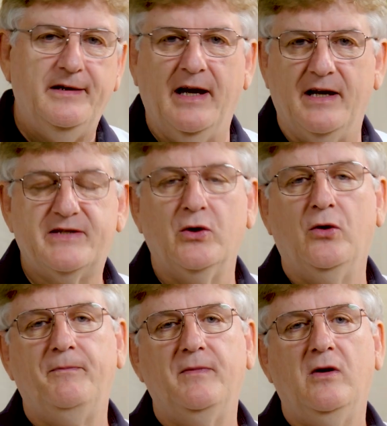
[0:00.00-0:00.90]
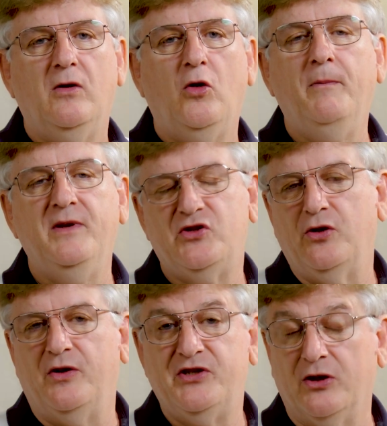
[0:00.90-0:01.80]
Yeah, so home
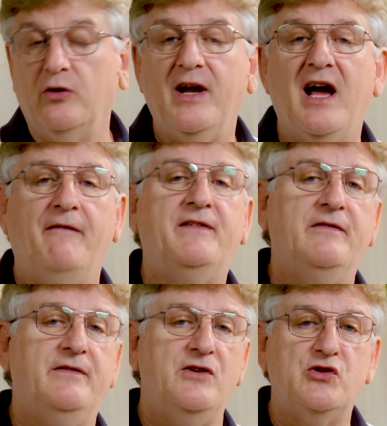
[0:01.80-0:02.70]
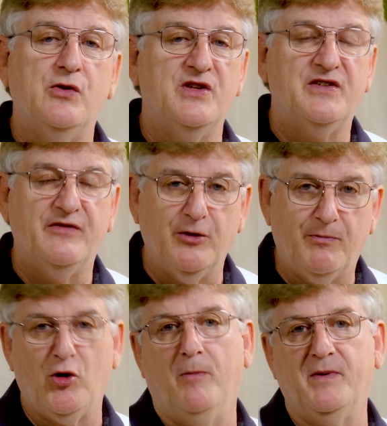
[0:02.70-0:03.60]
insurance you're going to have to have insurance for your
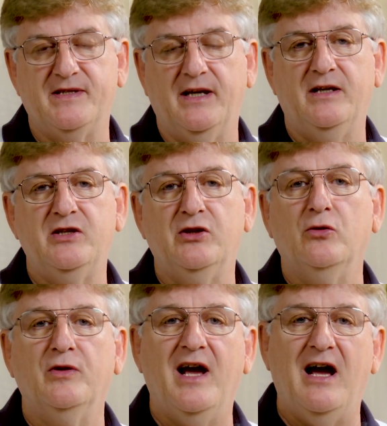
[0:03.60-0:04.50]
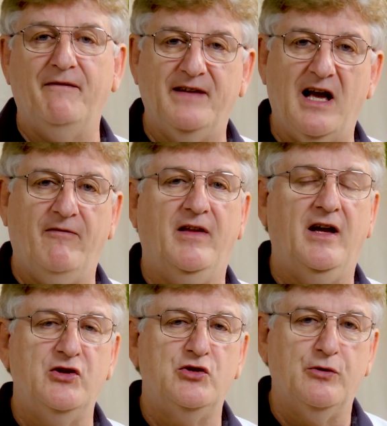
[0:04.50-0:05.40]
property you're going to have to have
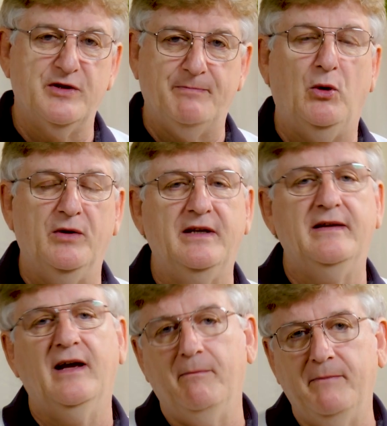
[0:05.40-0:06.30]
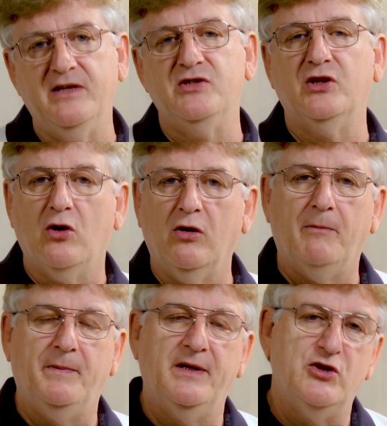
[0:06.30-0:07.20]
that insurance bonded that means you
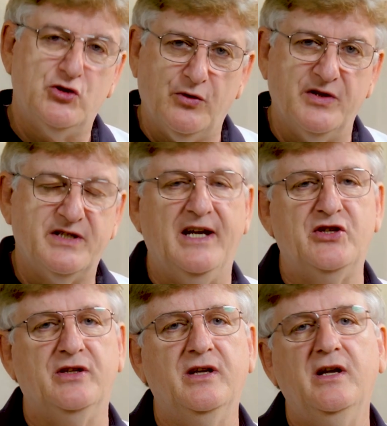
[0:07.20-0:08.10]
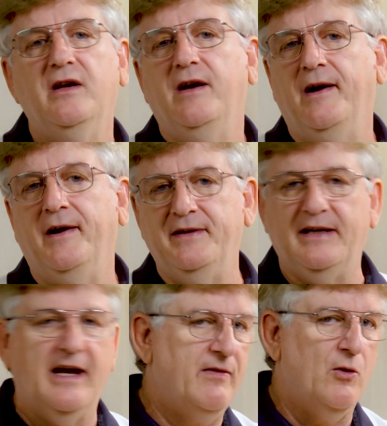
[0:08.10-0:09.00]
call up an insurance agent and you
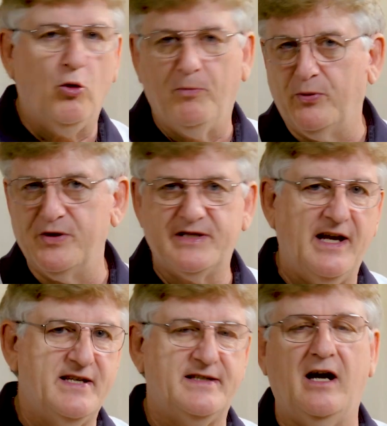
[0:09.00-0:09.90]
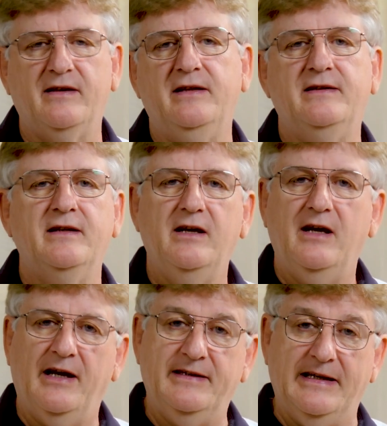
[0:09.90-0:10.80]
get the whole process started
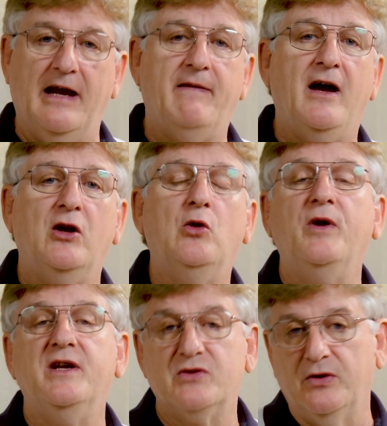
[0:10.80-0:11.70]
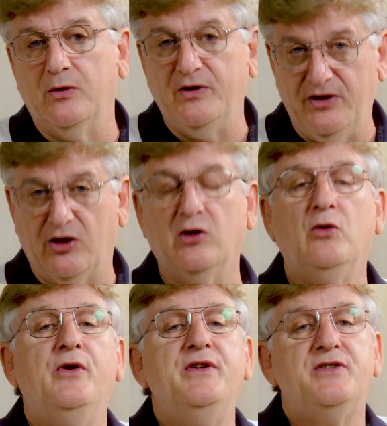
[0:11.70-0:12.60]
and you get that going so that when you
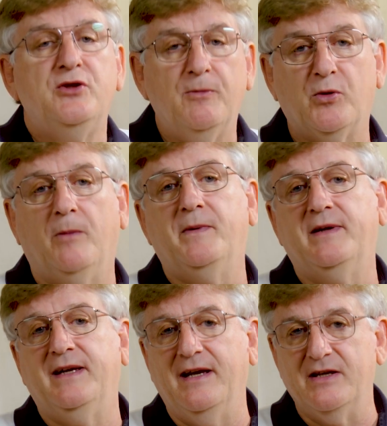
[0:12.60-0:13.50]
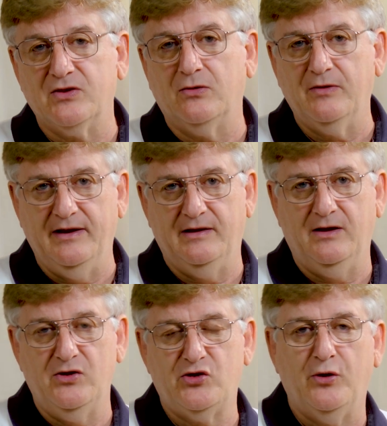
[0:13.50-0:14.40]
close your property is
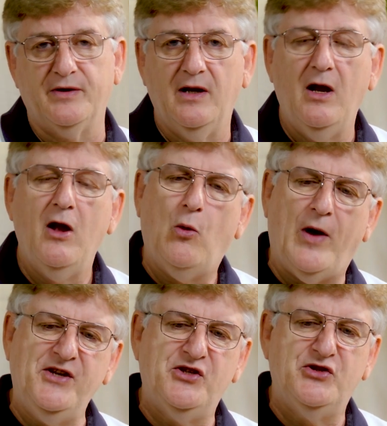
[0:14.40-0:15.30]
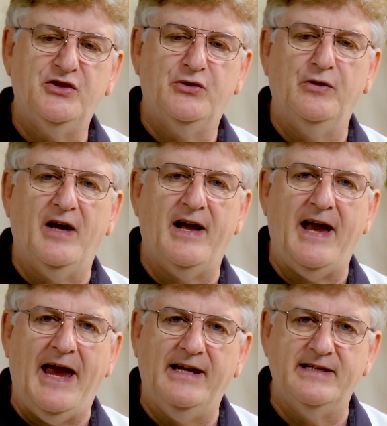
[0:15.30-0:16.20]
already insured why should you do that
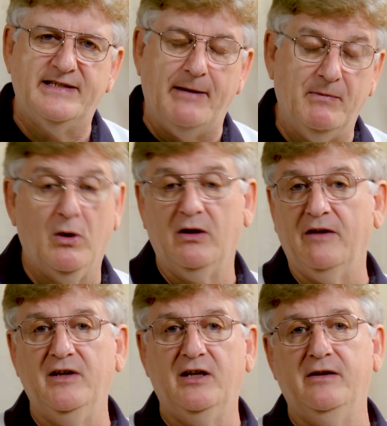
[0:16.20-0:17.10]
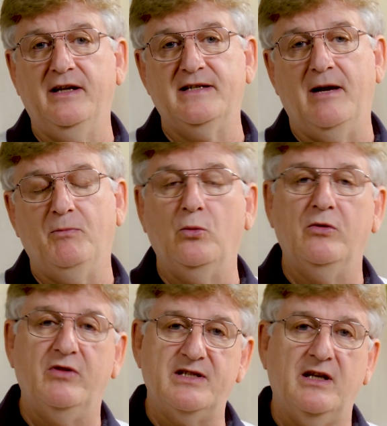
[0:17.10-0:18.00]
ahead of time well i'll give you a great example
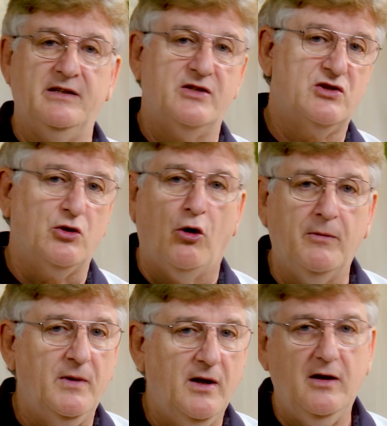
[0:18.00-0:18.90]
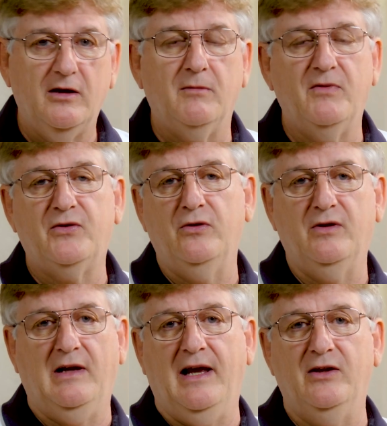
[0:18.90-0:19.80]
we recently had a storm come through
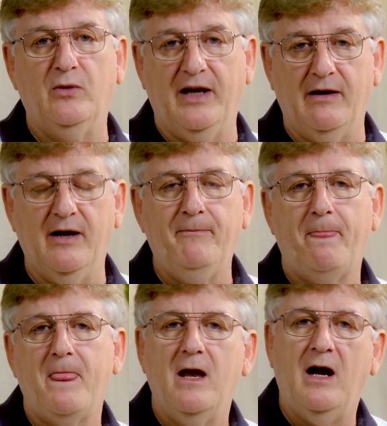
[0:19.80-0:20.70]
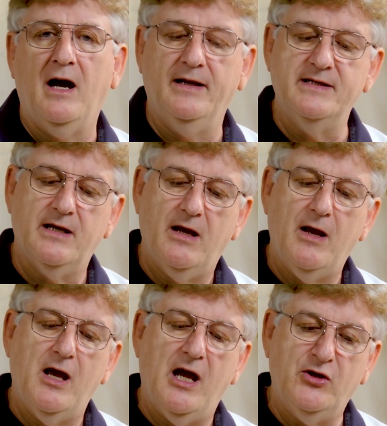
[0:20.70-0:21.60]
the orlando area and
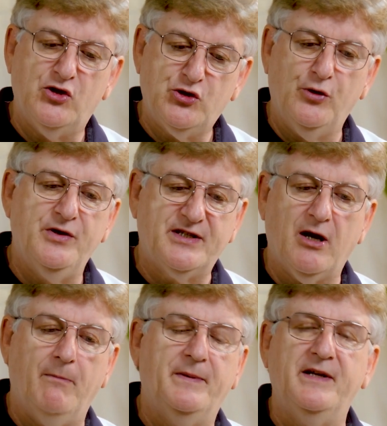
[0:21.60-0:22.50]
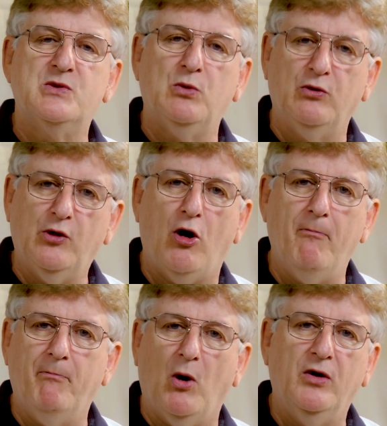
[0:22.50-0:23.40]
insurance companies will
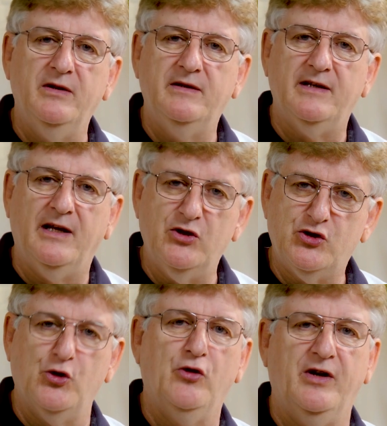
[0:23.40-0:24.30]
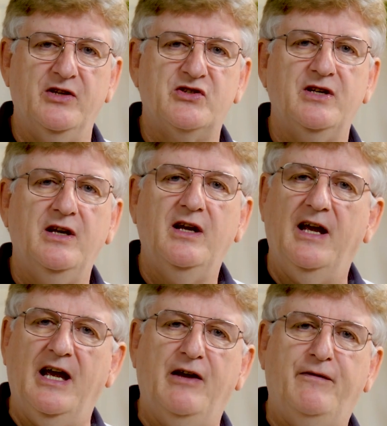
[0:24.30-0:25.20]
not bond insurance
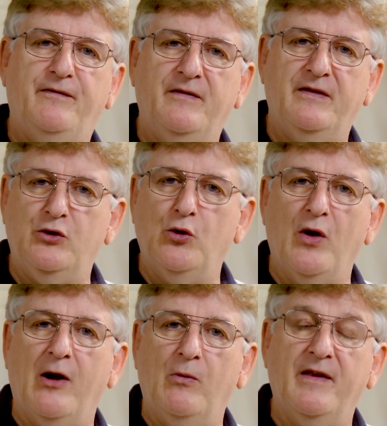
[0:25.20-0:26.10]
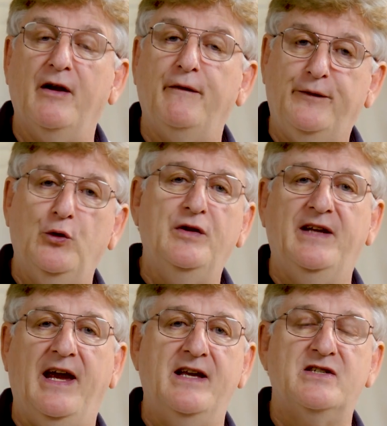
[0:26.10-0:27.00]
if you are within a few
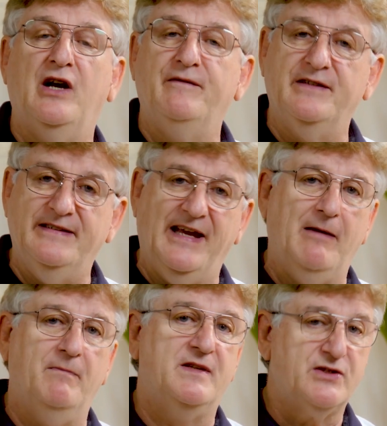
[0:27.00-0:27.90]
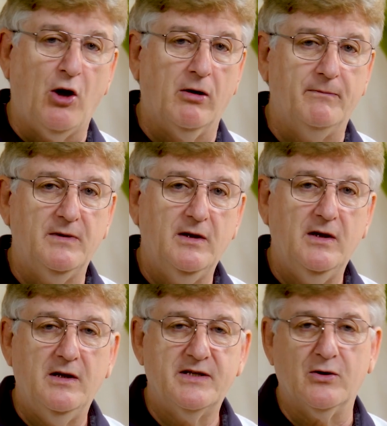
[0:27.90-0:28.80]
days of a named storm
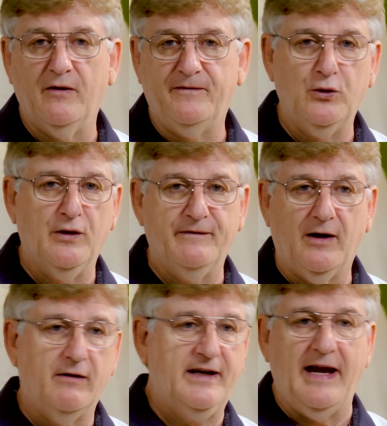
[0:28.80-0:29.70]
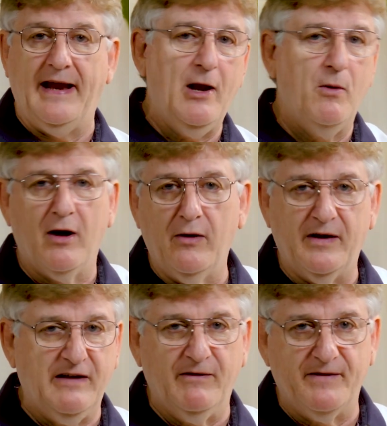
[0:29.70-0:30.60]
so if you have a hurricane anywhere out
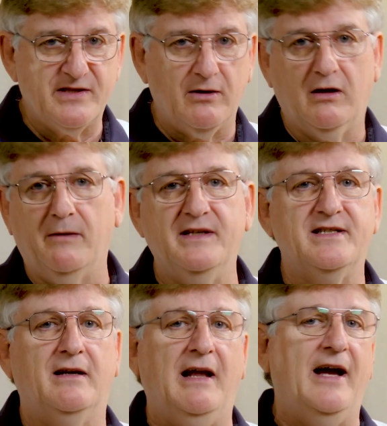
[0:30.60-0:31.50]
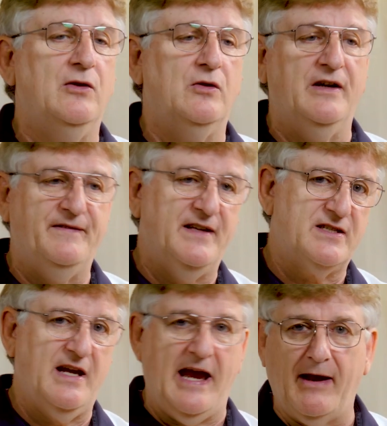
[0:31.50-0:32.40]
there, even if it's not coming into Orlando, if
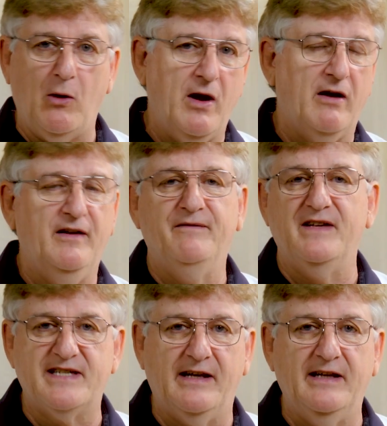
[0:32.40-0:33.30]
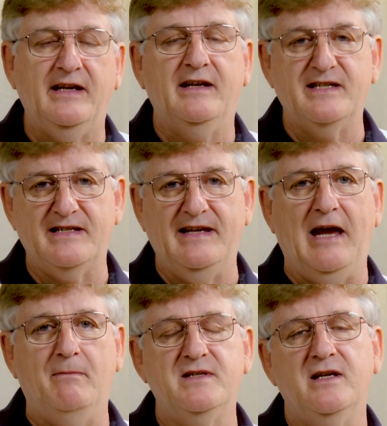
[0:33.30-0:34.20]
it's anywhere in the vicinity and it's
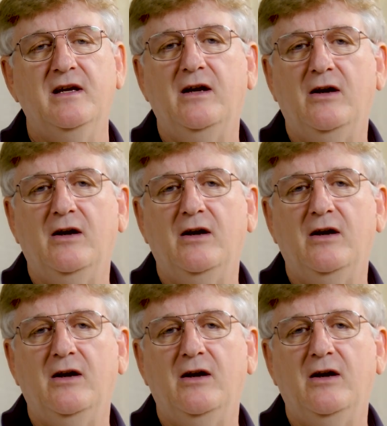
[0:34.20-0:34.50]
named